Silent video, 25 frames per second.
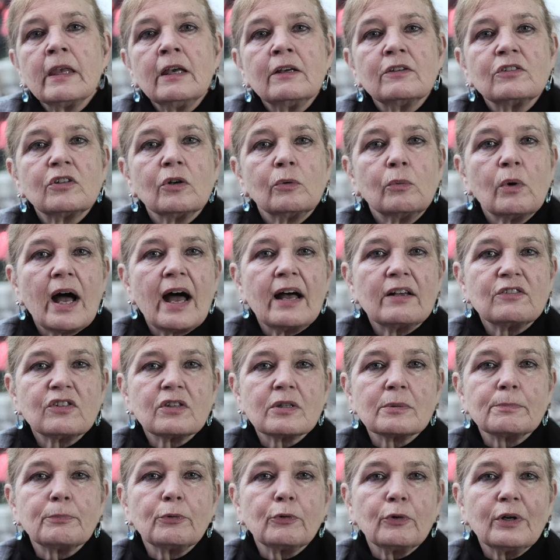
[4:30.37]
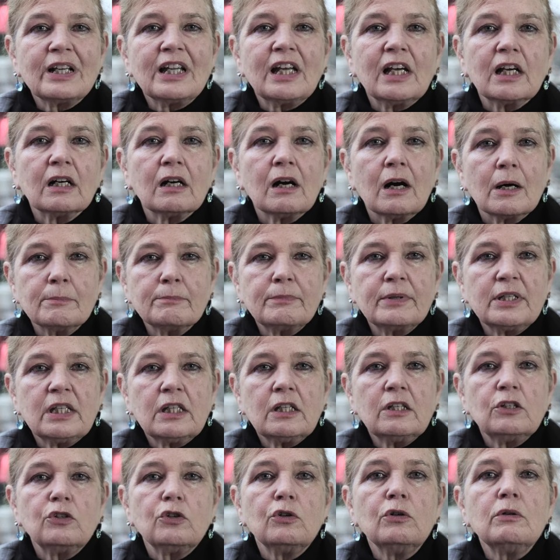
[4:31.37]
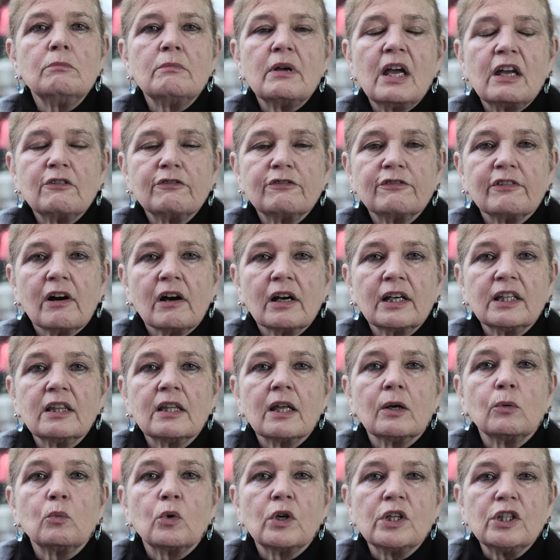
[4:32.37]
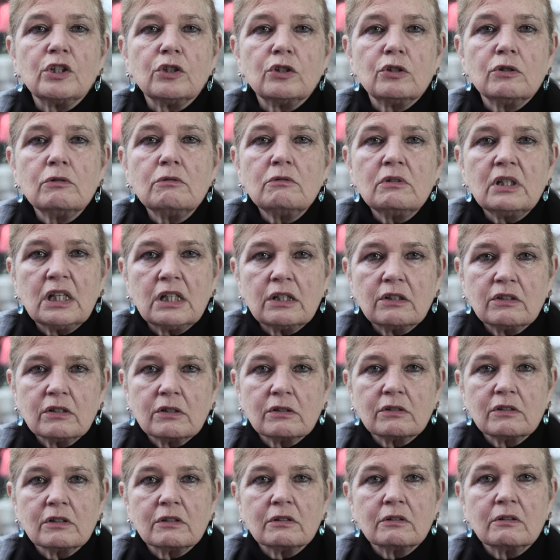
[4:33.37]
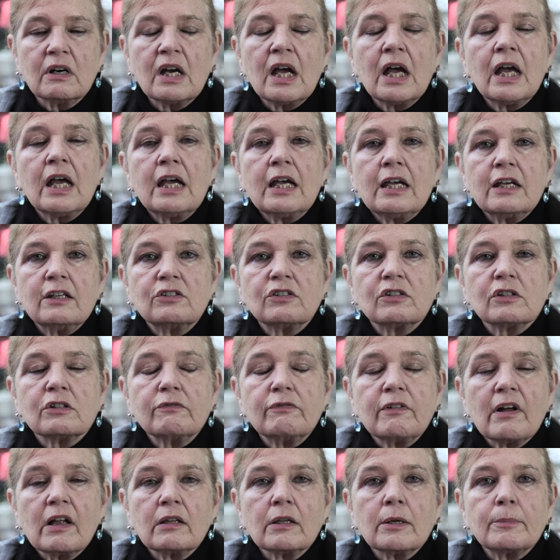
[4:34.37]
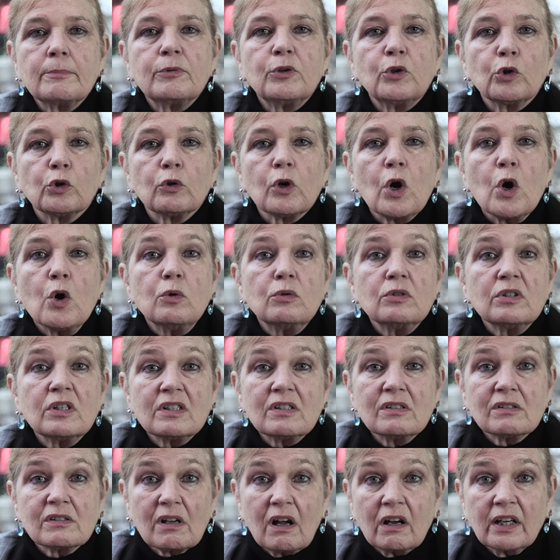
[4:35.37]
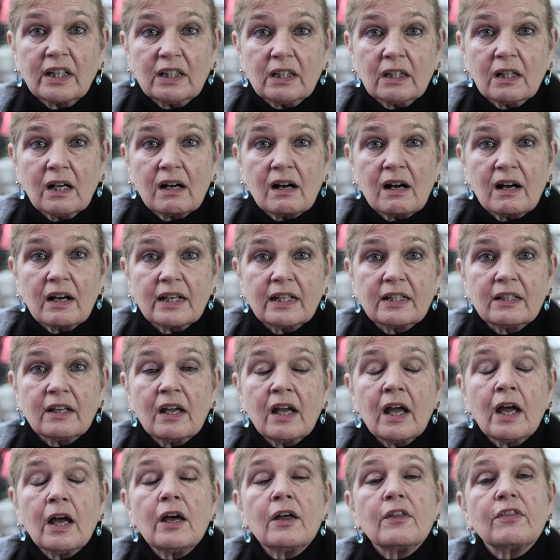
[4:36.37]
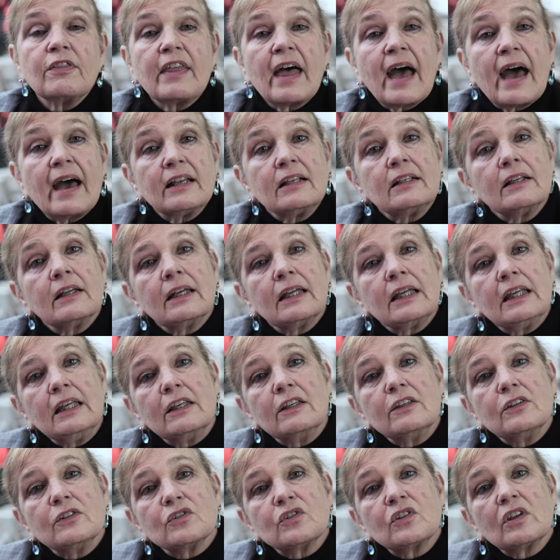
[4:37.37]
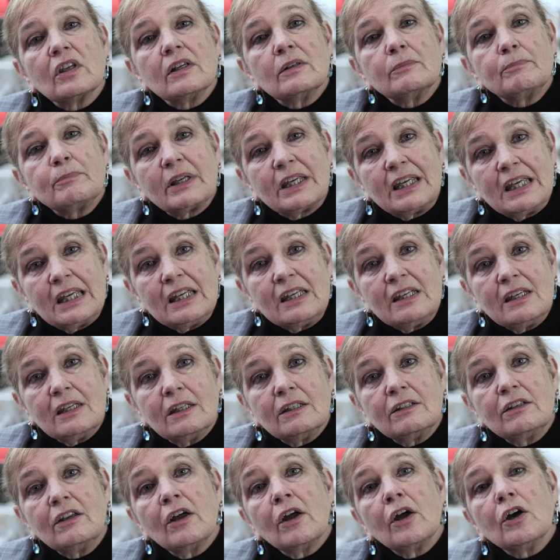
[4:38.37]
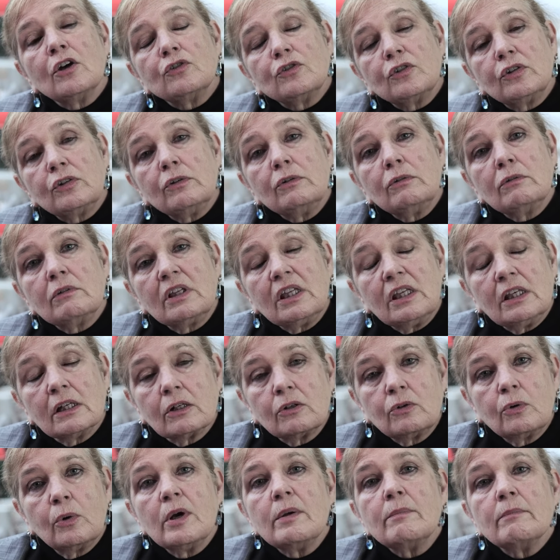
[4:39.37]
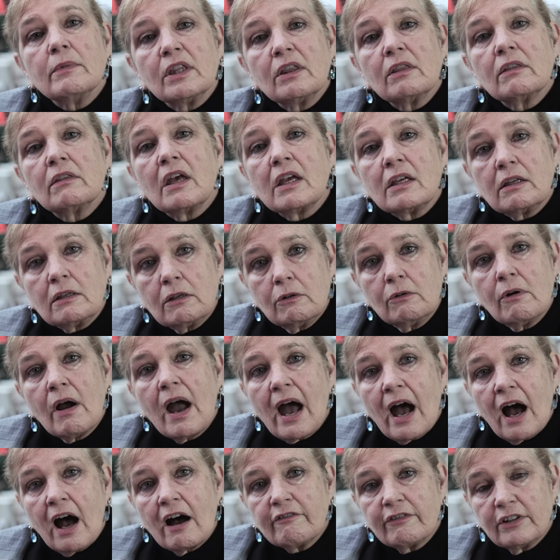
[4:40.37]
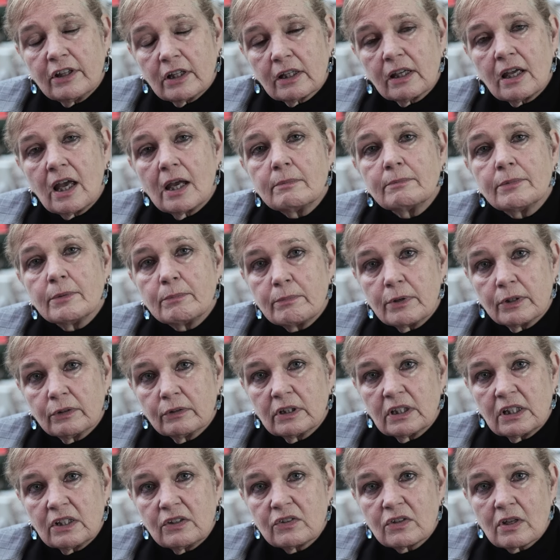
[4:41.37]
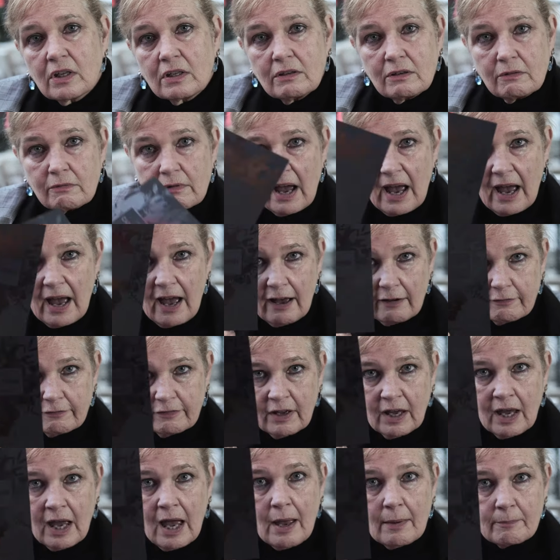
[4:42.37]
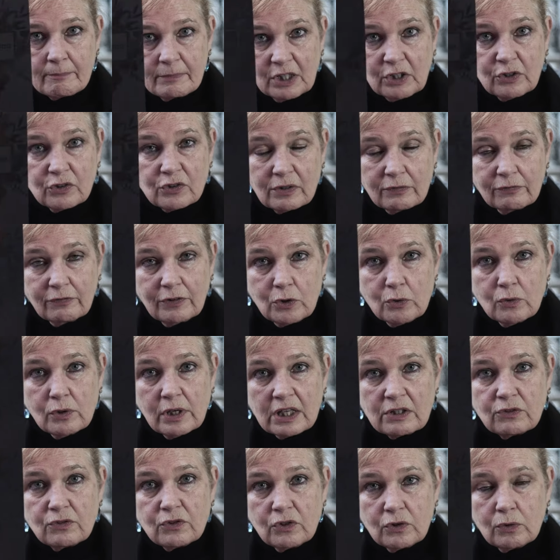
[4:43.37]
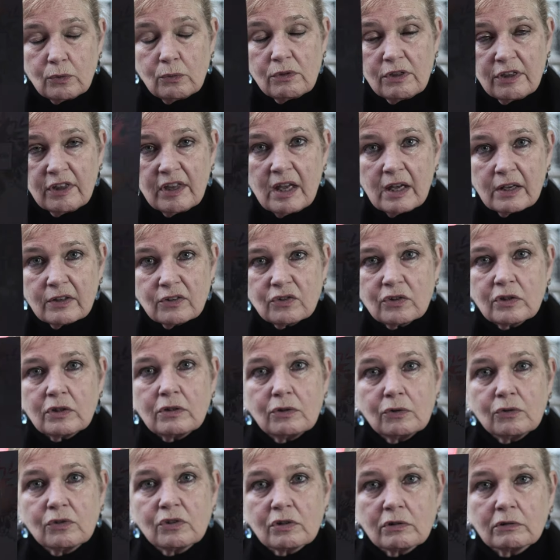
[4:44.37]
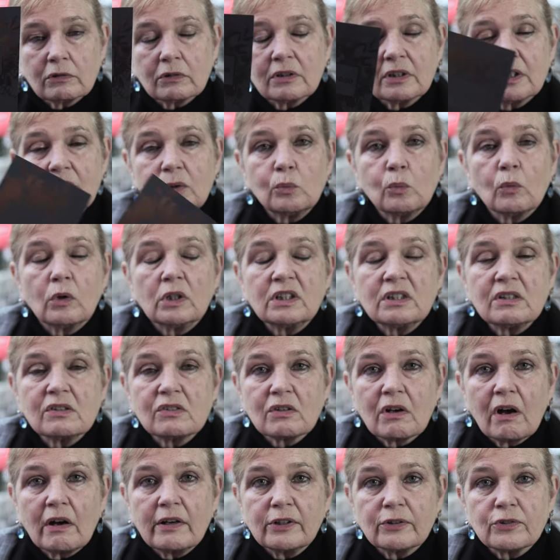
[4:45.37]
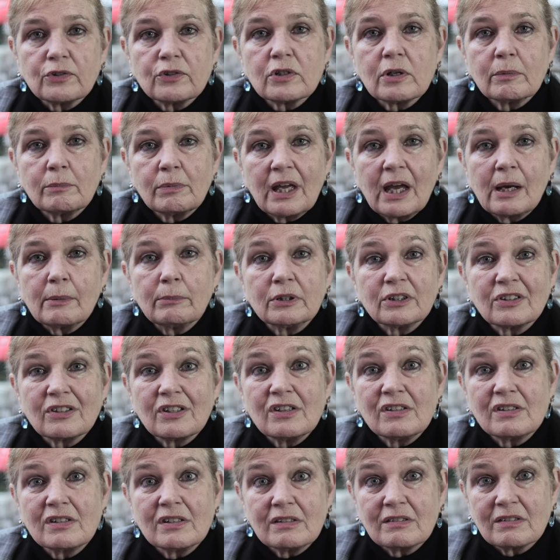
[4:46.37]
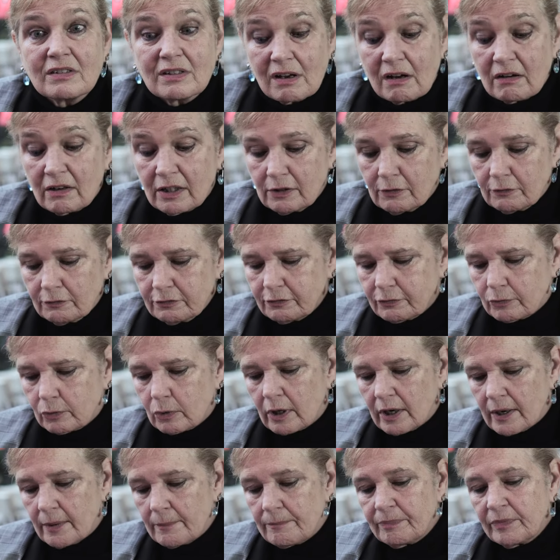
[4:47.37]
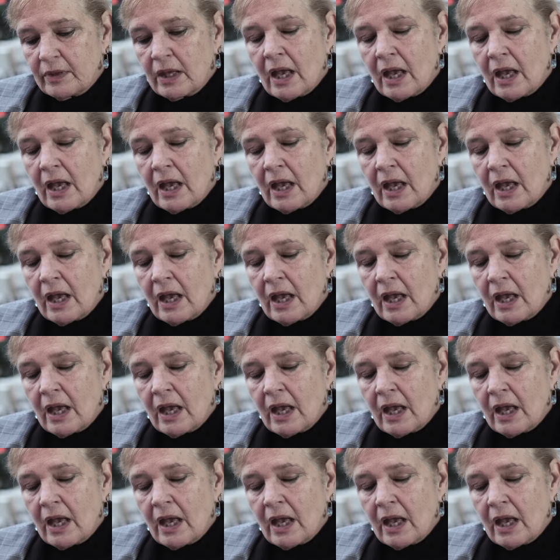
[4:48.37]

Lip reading: So as the printing company, you may find that what you need to do is develop your own design guide that is keyed to the equipment that you have and the capabilities that you have. Because if you can do this, you certainly want designers to be able to design for it.